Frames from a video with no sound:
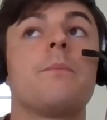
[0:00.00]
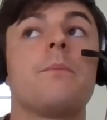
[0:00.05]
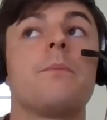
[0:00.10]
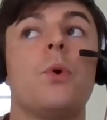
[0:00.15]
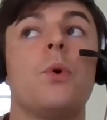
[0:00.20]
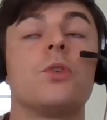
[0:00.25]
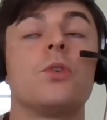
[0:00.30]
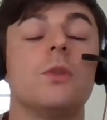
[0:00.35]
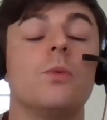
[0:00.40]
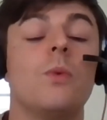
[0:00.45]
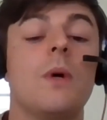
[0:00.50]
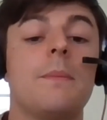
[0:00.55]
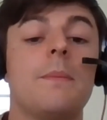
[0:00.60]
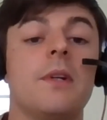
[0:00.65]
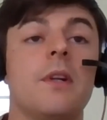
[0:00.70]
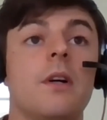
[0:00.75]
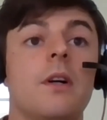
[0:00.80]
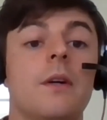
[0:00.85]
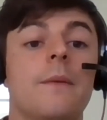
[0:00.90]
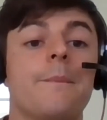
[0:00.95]
portal
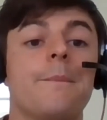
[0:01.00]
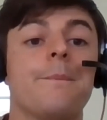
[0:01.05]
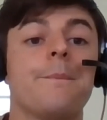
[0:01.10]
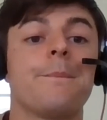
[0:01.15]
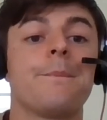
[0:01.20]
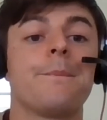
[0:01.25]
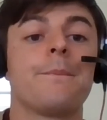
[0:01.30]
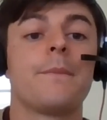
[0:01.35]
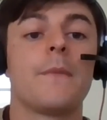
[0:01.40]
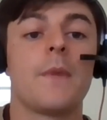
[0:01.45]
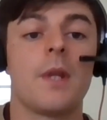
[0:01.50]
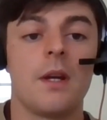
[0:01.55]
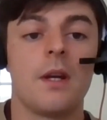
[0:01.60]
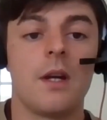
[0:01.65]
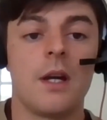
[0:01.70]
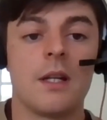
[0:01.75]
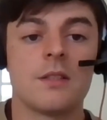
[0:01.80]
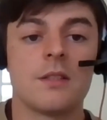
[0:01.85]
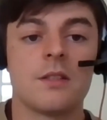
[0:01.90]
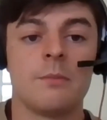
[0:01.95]
webinar
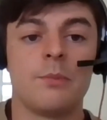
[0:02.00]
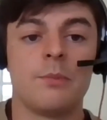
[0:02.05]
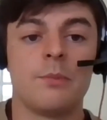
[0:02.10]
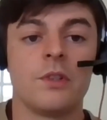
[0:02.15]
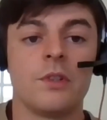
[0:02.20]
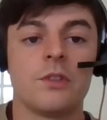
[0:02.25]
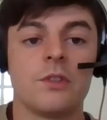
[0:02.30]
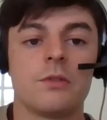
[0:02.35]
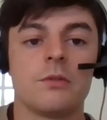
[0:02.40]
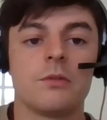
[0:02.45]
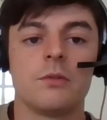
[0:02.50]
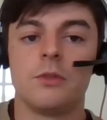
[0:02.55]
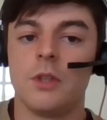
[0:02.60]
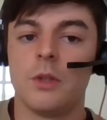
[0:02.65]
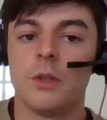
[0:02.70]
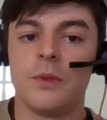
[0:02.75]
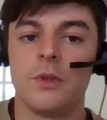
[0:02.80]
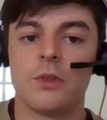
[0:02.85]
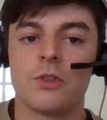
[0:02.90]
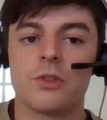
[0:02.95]
at some point,
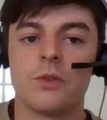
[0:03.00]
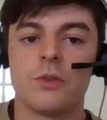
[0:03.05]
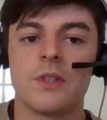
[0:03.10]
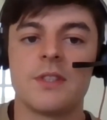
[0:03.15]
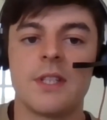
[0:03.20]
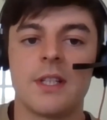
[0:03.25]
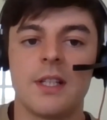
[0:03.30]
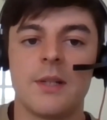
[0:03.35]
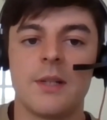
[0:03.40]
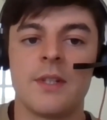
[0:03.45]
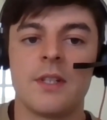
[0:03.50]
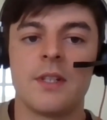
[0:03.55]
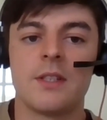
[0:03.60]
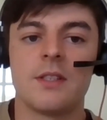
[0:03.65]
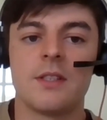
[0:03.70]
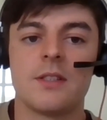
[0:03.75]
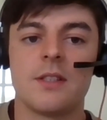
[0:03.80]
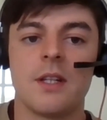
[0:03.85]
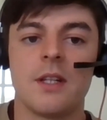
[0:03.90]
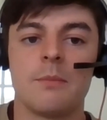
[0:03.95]
although we're not sure exactly when
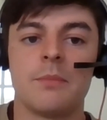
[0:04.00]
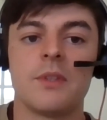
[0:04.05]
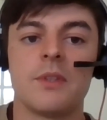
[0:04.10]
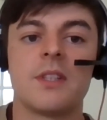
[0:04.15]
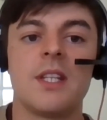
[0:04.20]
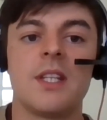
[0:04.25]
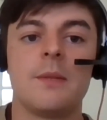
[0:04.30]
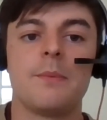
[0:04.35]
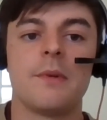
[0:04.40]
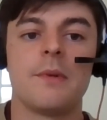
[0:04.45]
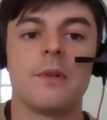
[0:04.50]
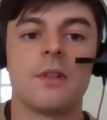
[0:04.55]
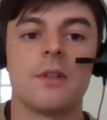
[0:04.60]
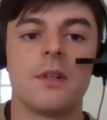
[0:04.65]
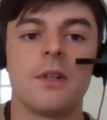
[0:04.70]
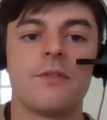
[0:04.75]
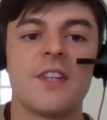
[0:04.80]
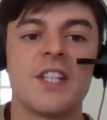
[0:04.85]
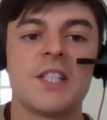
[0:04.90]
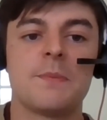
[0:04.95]
it is yet, but keep
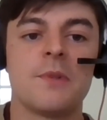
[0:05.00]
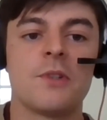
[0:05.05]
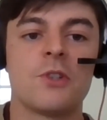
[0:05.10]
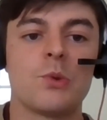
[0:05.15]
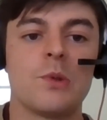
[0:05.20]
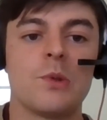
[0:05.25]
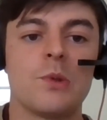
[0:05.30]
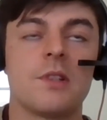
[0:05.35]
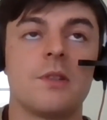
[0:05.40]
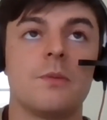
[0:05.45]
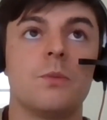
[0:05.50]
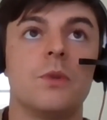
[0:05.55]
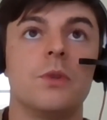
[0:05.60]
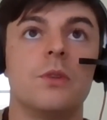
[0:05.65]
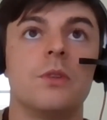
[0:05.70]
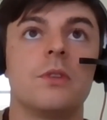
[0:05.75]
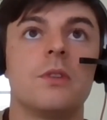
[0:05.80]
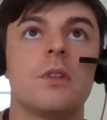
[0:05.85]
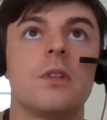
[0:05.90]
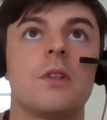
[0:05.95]
Facebook, Twitter, and
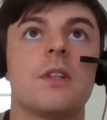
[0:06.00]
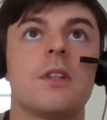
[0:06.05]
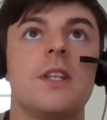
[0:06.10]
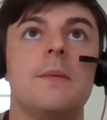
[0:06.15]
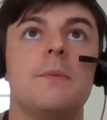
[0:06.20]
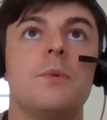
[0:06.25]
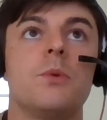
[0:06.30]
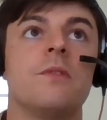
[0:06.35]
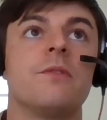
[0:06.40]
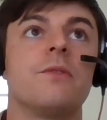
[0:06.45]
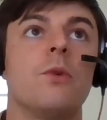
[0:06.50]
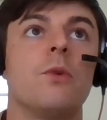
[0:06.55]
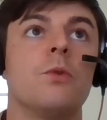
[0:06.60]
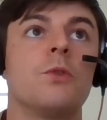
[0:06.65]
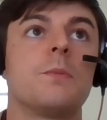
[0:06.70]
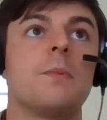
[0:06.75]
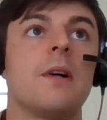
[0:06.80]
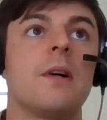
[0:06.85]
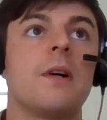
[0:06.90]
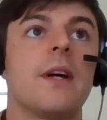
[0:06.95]
we'll keep you
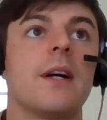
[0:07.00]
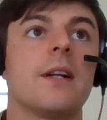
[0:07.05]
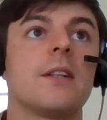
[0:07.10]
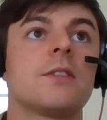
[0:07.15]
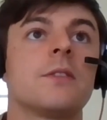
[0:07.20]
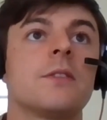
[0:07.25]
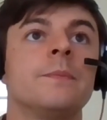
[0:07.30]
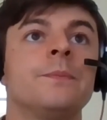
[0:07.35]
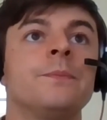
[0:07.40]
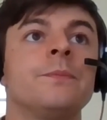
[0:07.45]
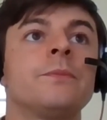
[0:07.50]
informed about that.